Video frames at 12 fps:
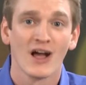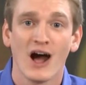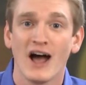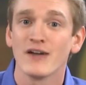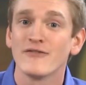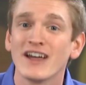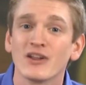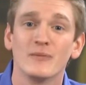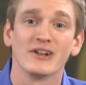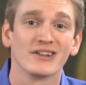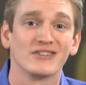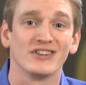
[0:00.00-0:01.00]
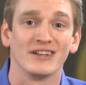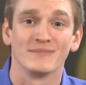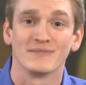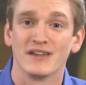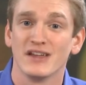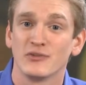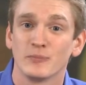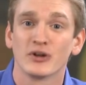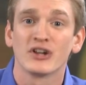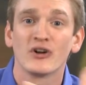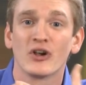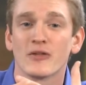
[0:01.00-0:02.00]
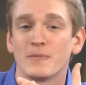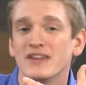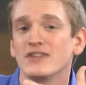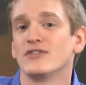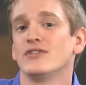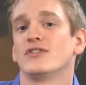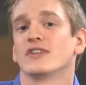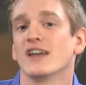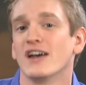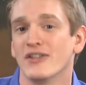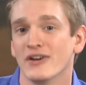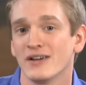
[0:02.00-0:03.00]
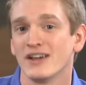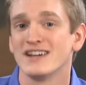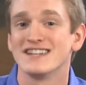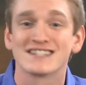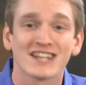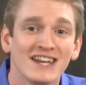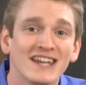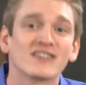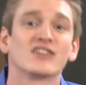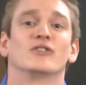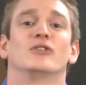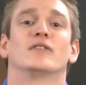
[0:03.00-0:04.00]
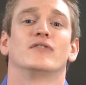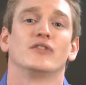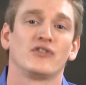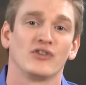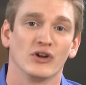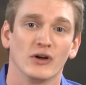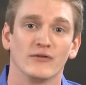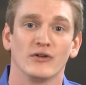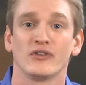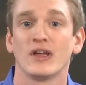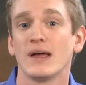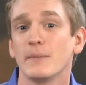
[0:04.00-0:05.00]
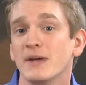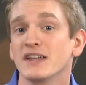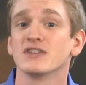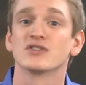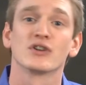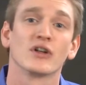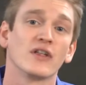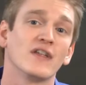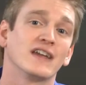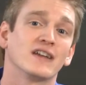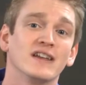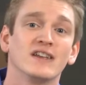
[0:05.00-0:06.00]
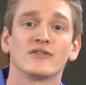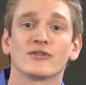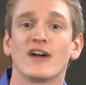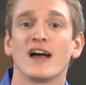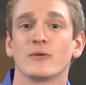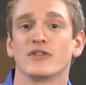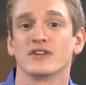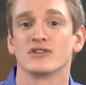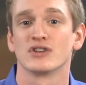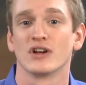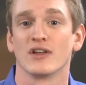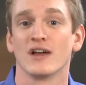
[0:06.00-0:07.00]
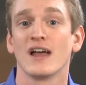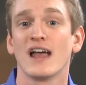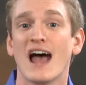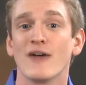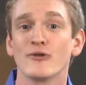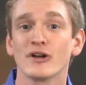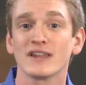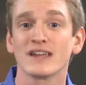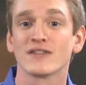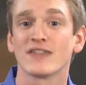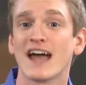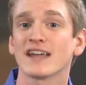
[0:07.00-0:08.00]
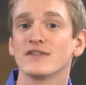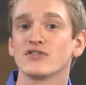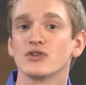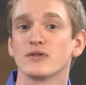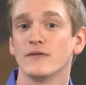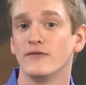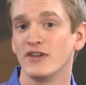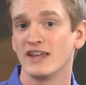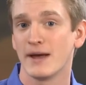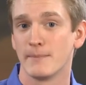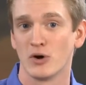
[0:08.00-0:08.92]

high availability is putting all the pieces together, is connecting all of the servers, making sure that they can interact with each other. And really, that gives you the VM